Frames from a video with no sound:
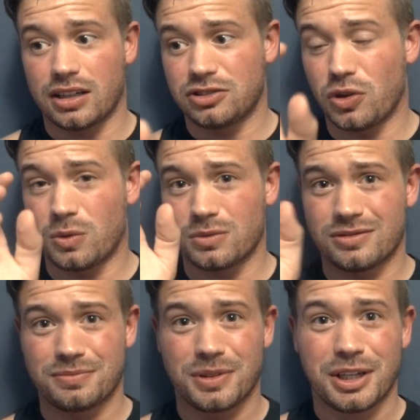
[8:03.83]
Don't
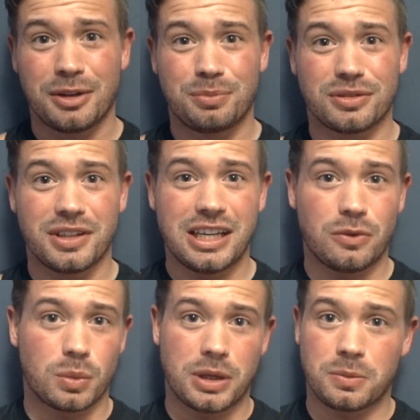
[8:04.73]
believe
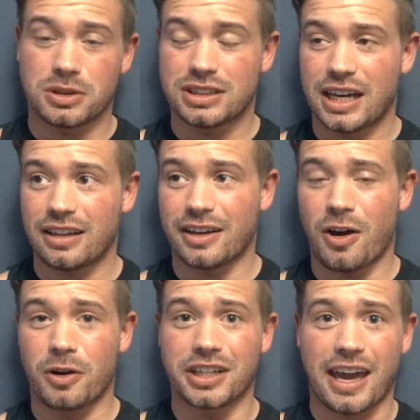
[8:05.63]
when people say like,
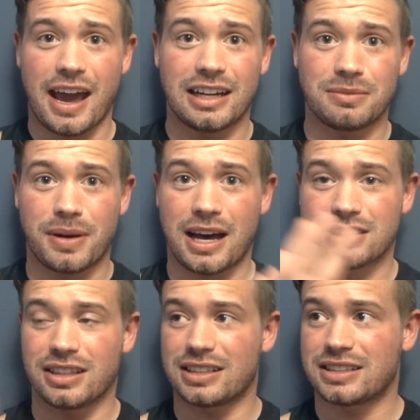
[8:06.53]
oh, you can't eat
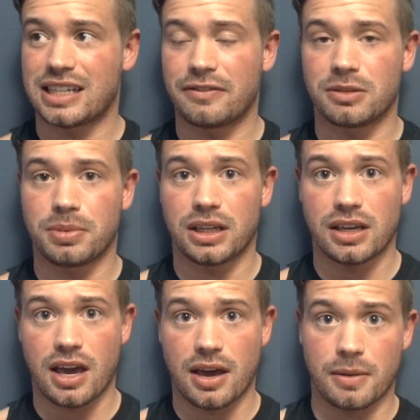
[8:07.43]
past like 7
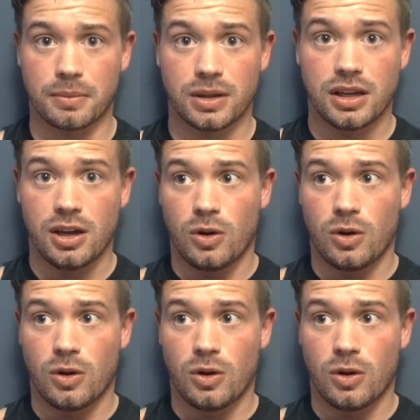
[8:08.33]
p.m.